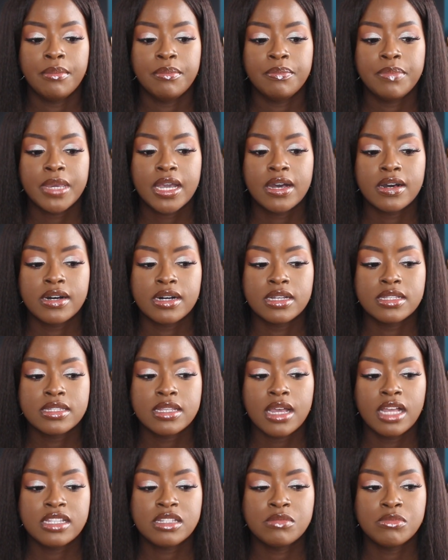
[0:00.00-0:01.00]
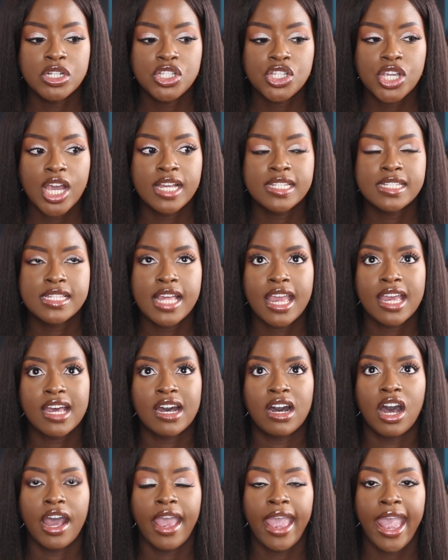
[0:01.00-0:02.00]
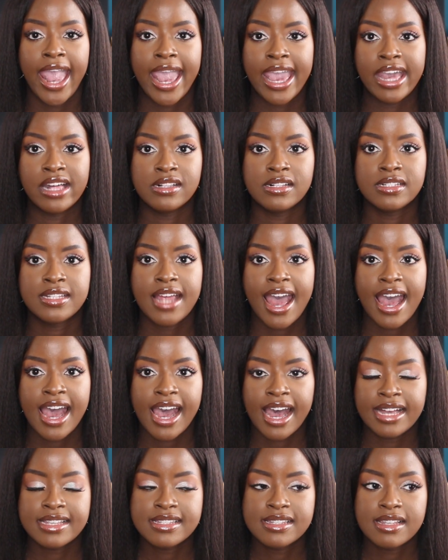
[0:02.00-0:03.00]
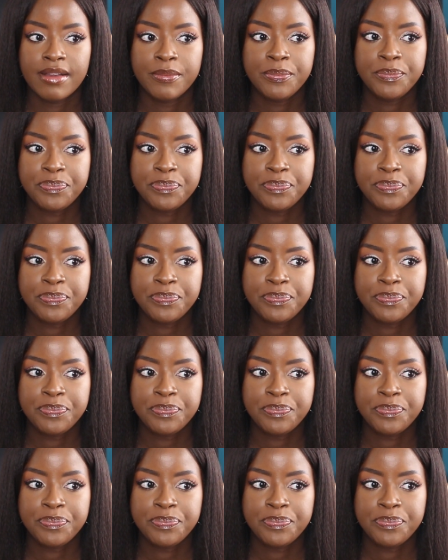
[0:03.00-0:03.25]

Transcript: because as much as they are hailed as